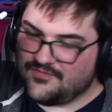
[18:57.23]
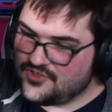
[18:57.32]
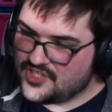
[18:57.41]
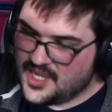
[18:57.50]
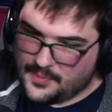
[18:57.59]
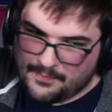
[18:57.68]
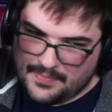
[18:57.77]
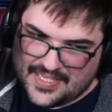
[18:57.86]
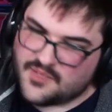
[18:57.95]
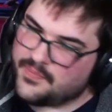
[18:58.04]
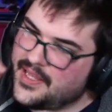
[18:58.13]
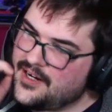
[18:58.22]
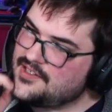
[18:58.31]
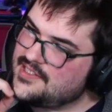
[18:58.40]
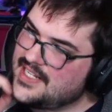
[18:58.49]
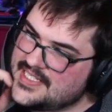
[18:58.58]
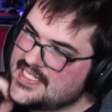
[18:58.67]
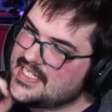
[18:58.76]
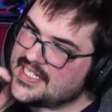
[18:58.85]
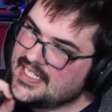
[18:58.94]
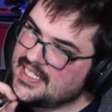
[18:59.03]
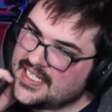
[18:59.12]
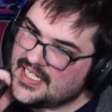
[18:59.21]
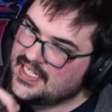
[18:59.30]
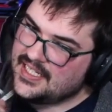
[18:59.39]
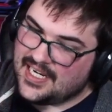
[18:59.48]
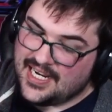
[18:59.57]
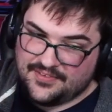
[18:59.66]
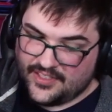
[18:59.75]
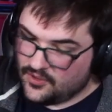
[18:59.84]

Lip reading: Just a couple big splatters and that's it. And